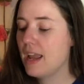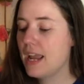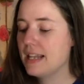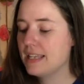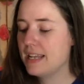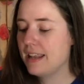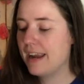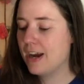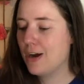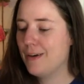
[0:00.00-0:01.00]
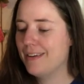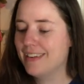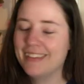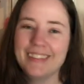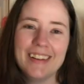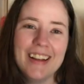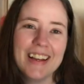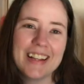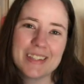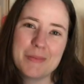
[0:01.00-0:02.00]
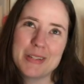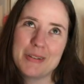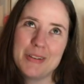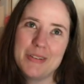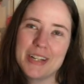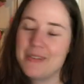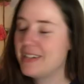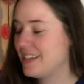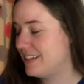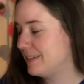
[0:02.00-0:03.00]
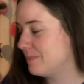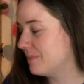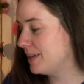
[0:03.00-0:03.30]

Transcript: It's getting there. It's gonna be so cute. I can't wait to get it done.